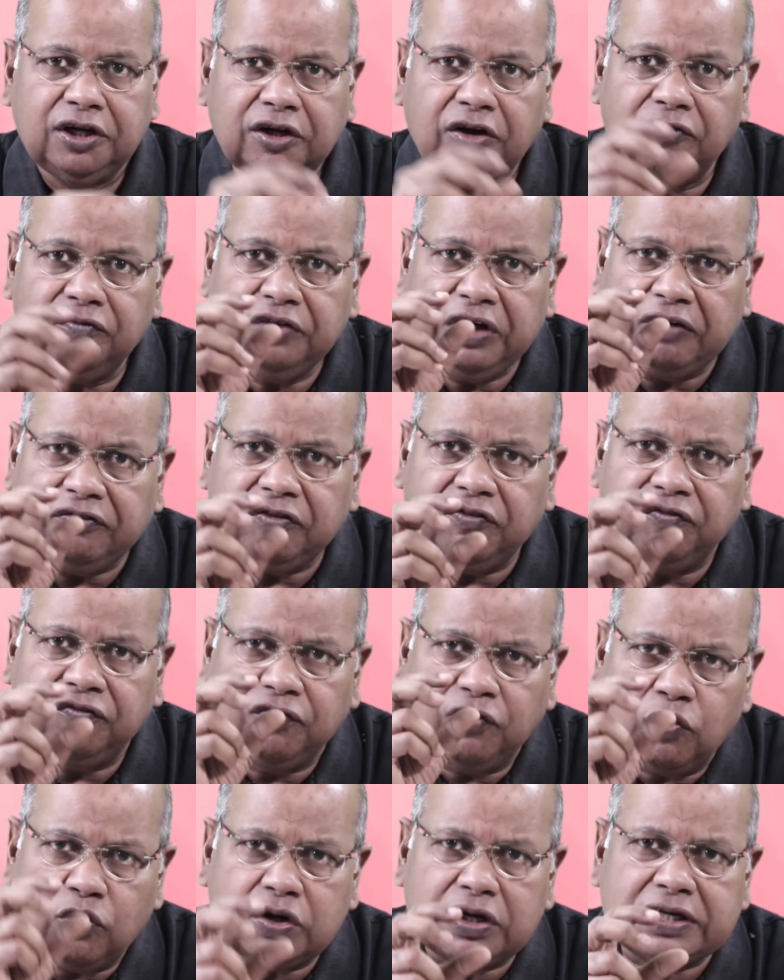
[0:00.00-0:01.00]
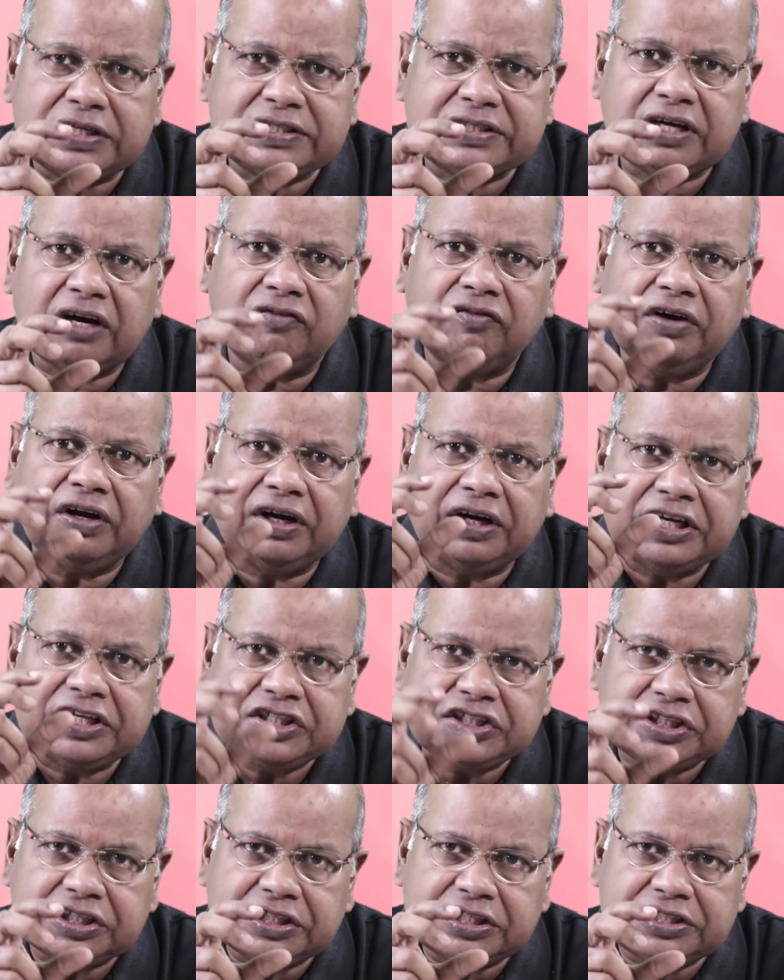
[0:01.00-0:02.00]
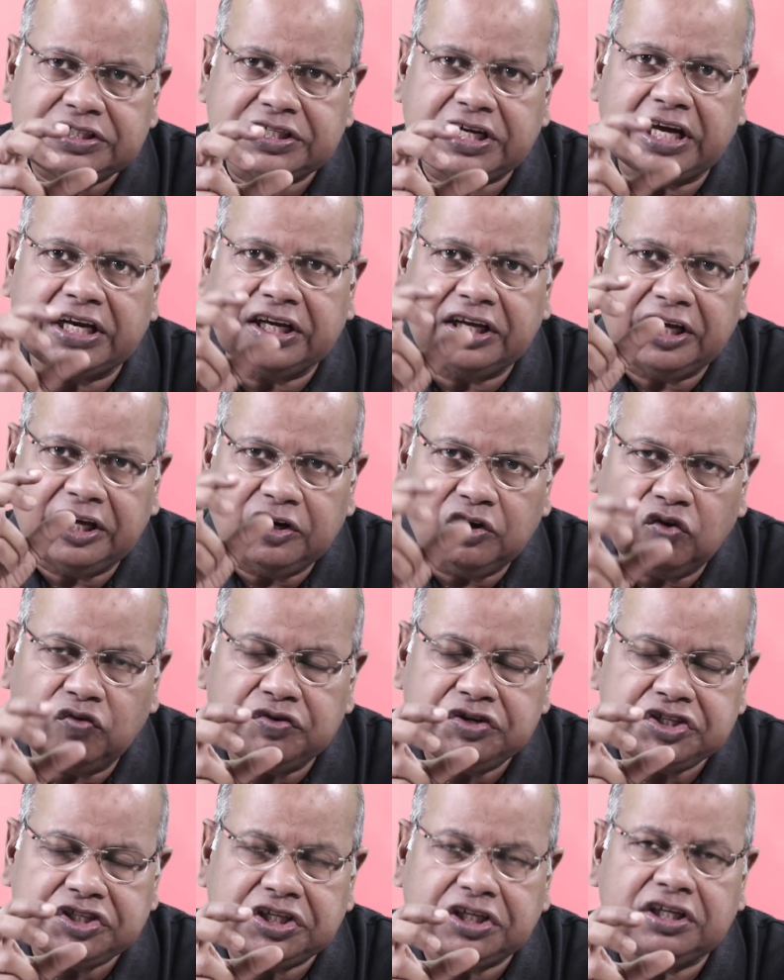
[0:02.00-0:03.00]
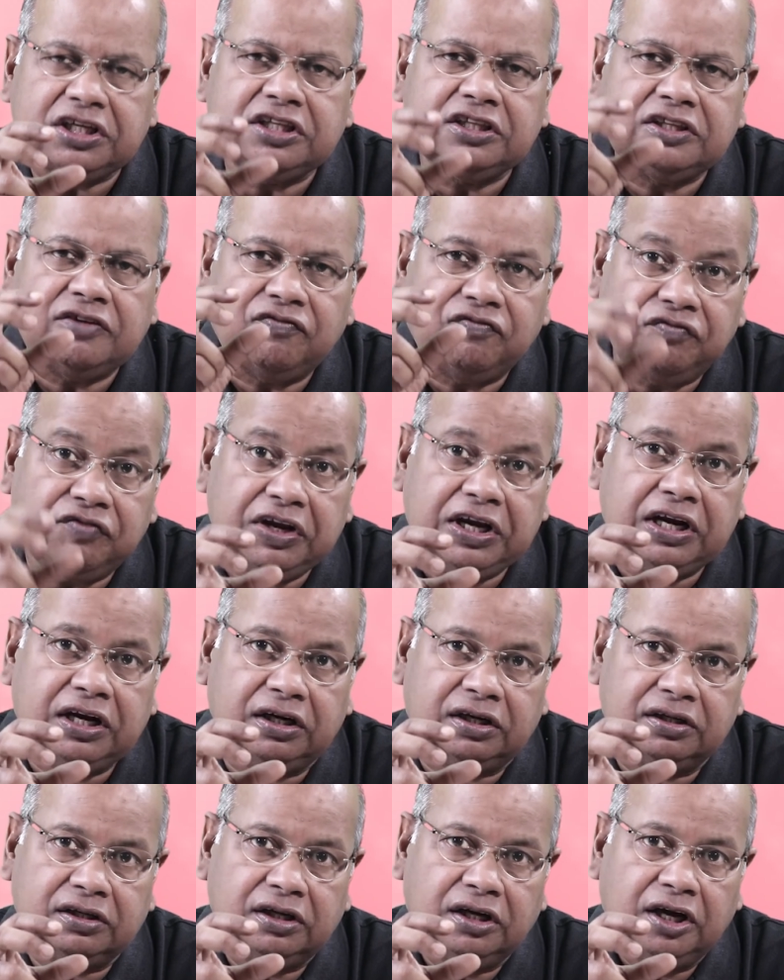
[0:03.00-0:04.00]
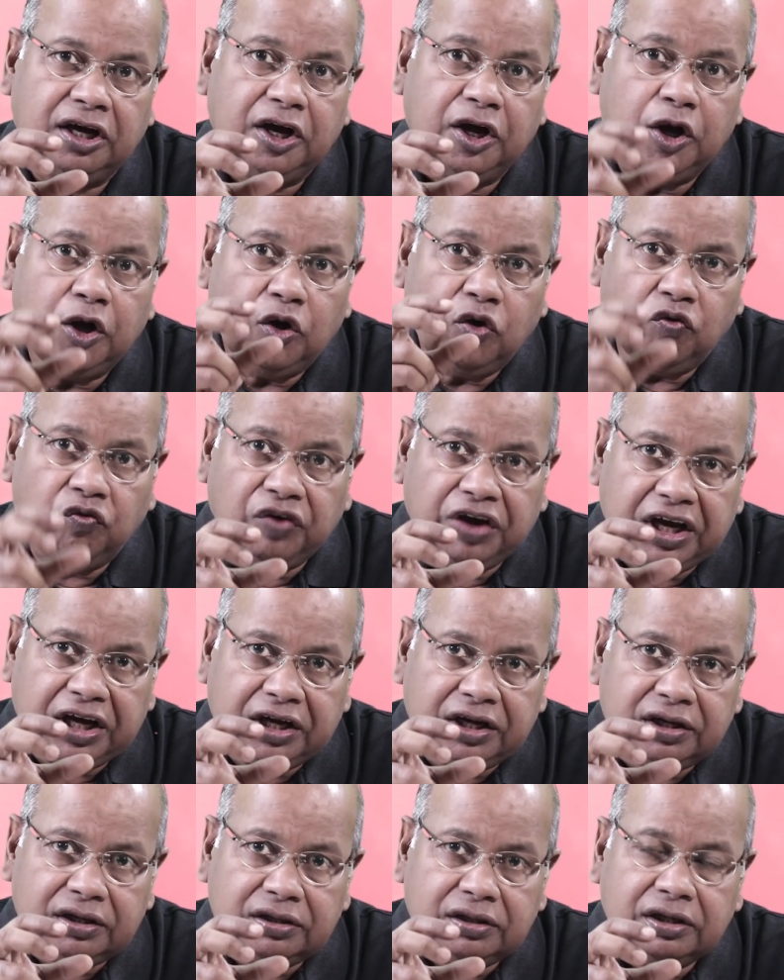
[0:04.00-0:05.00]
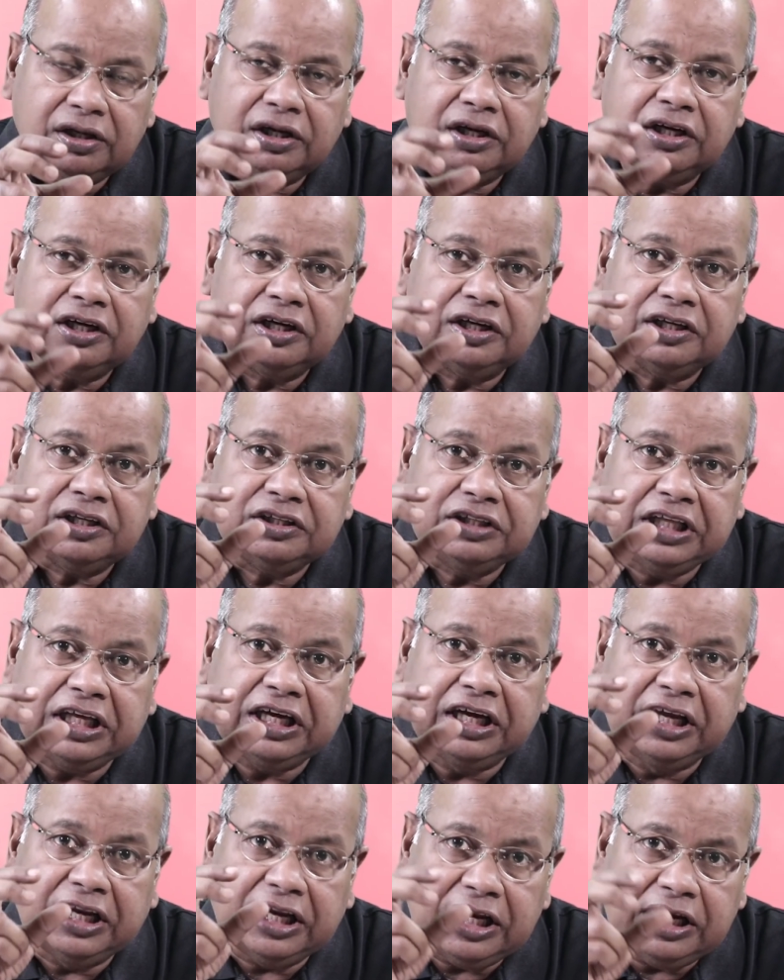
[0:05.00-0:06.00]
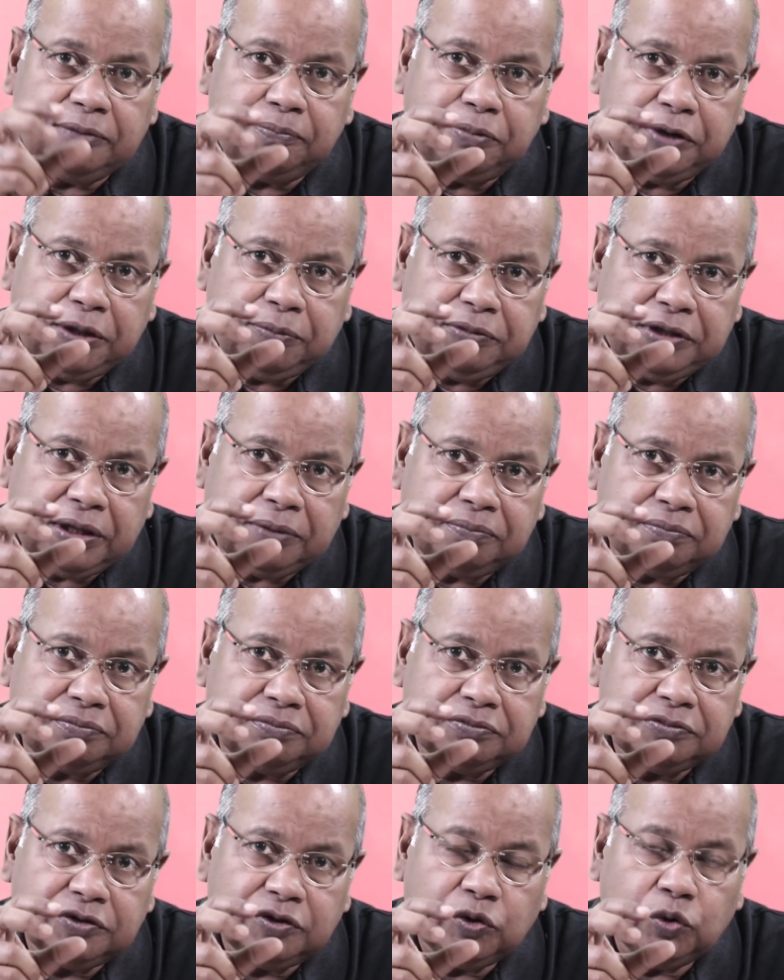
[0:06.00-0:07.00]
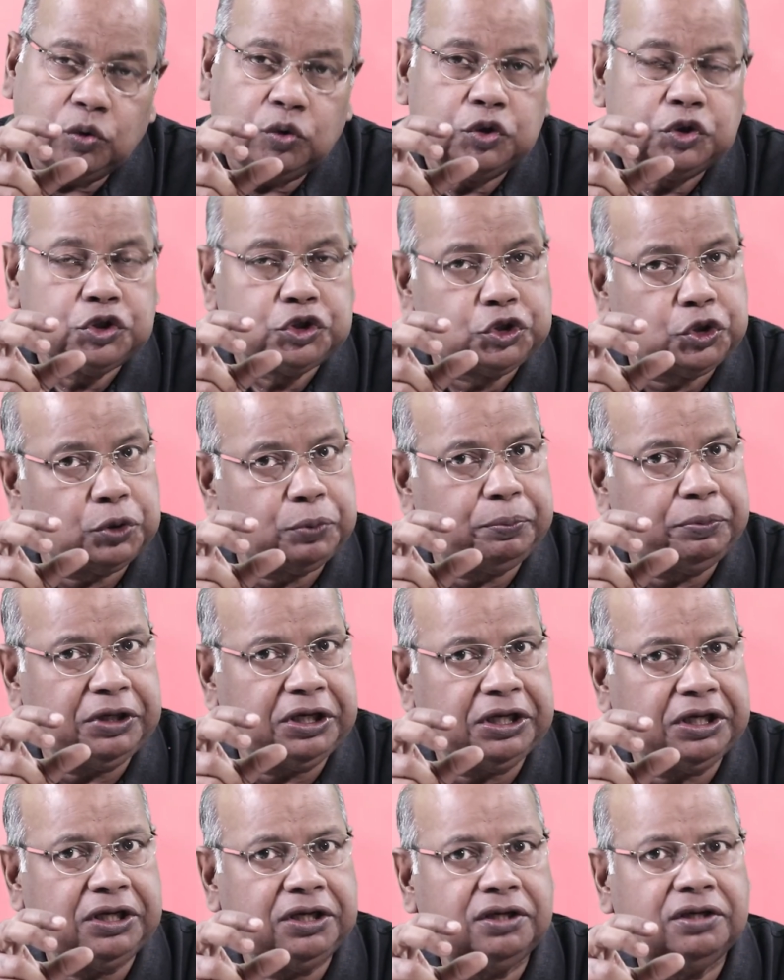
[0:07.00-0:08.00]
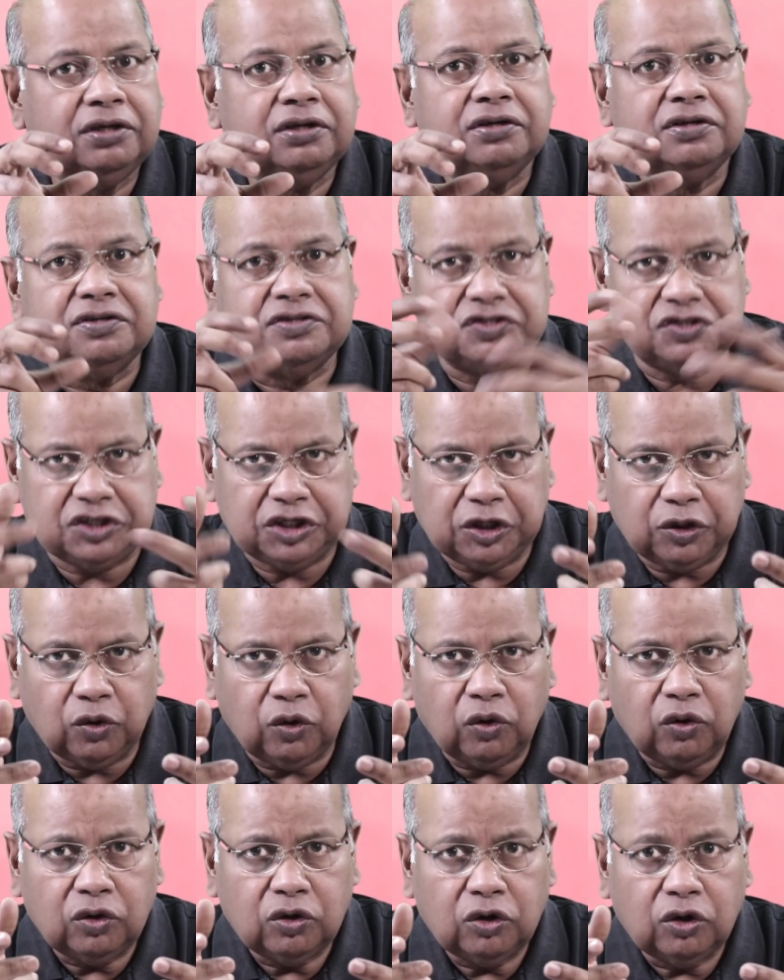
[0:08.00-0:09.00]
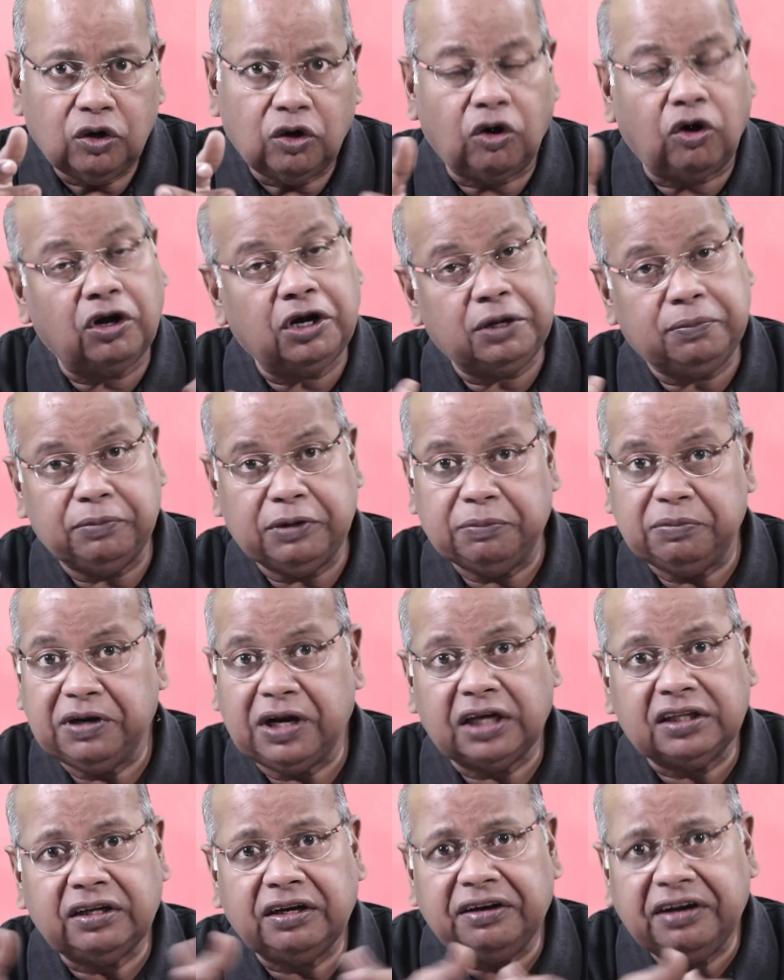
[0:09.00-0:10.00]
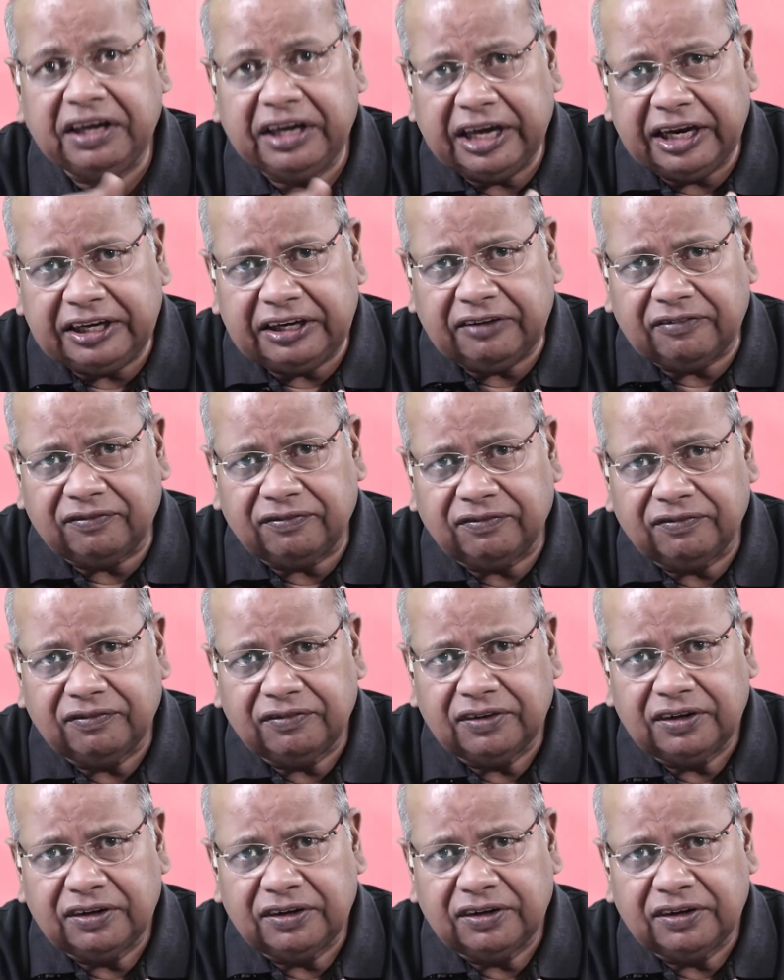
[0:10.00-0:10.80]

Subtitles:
Now, we have to focus our research and innovation in the field where the green premium should be zero or it may be rather negative,